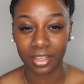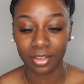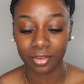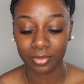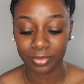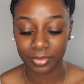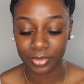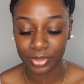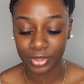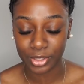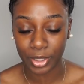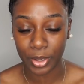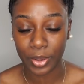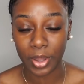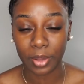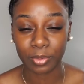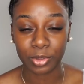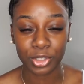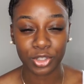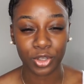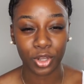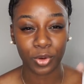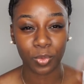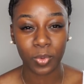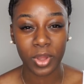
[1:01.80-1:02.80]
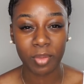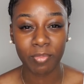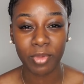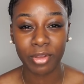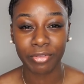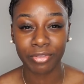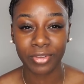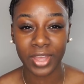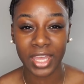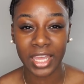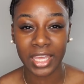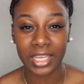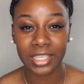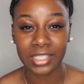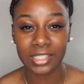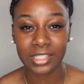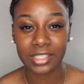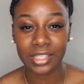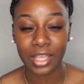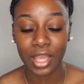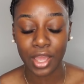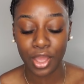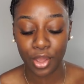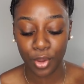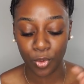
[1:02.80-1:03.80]
that so I'm just gonna wet my
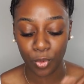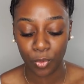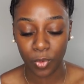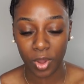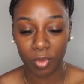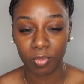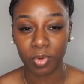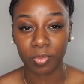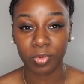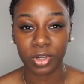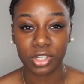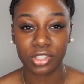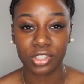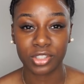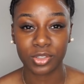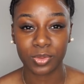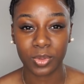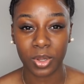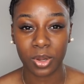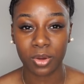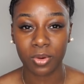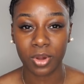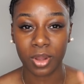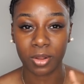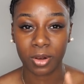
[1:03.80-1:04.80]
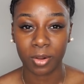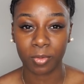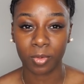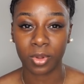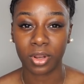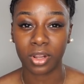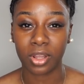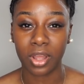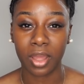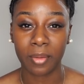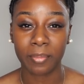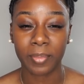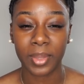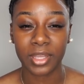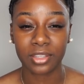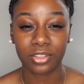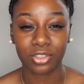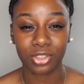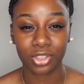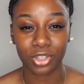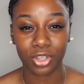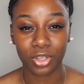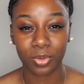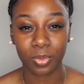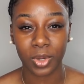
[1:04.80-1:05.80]
face wet my brush as well and I'm going to come back
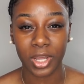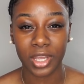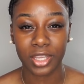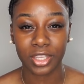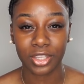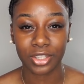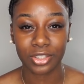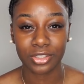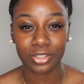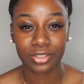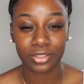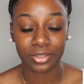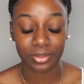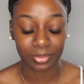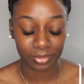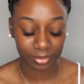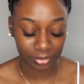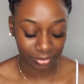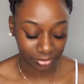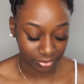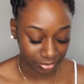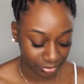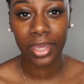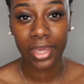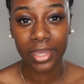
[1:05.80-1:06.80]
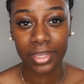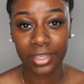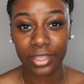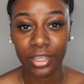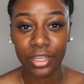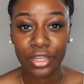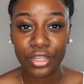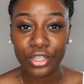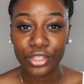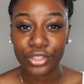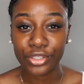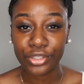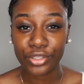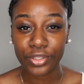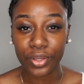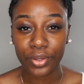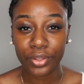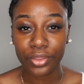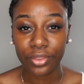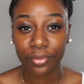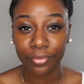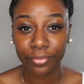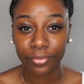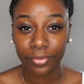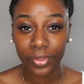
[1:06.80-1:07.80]
to show you what I use. Okay,
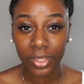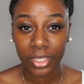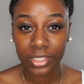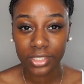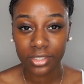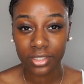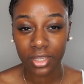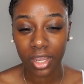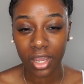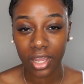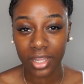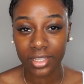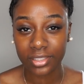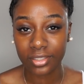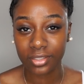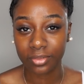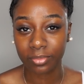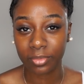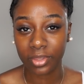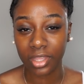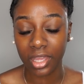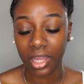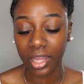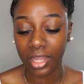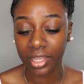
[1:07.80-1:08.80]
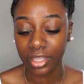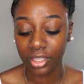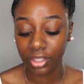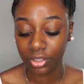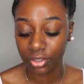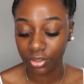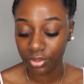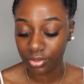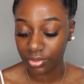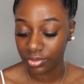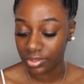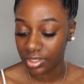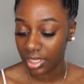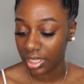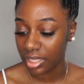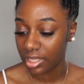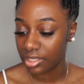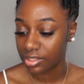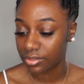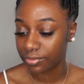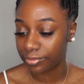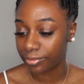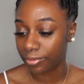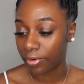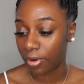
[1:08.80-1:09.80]
so the first item that I use
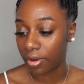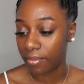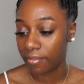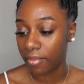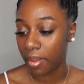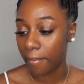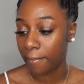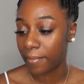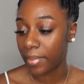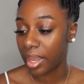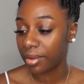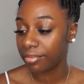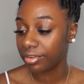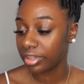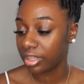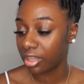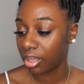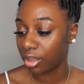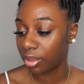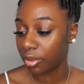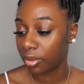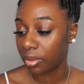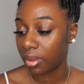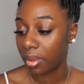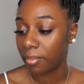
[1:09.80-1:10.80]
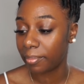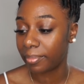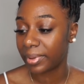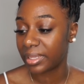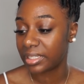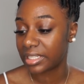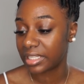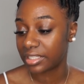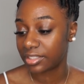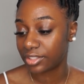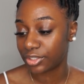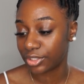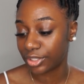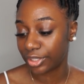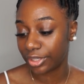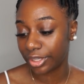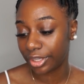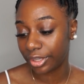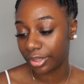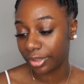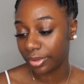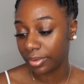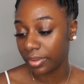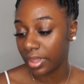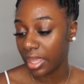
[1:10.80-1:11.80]
is from Mario
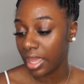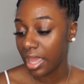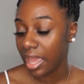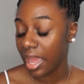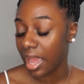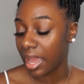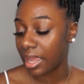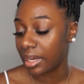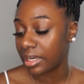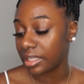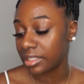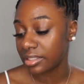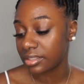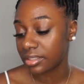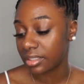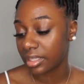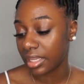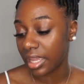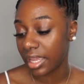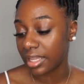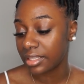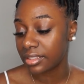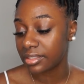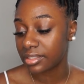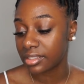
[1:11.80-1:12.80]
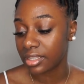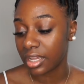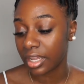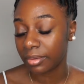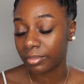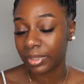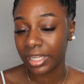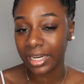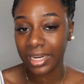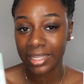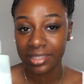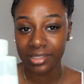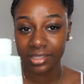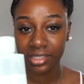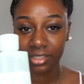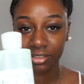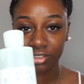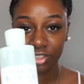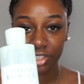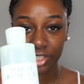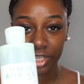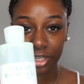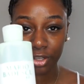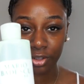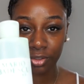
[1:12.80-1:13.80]
Badescu and it's the Enzyme
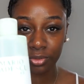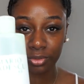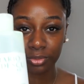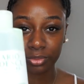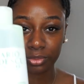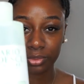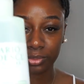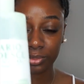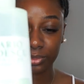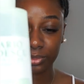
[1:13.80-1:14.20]
Cleansing Gel.